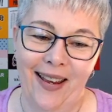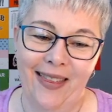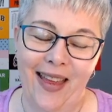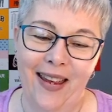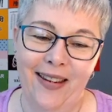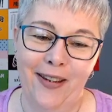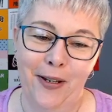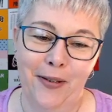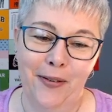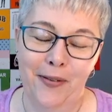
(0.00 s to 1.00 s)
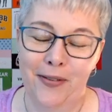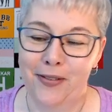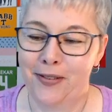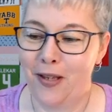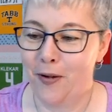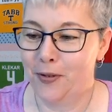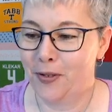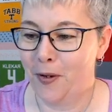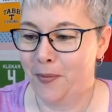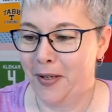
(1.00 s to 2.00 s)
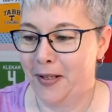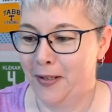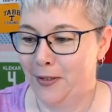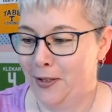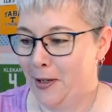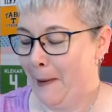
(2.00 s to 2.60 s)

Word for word: Thank you so, so much.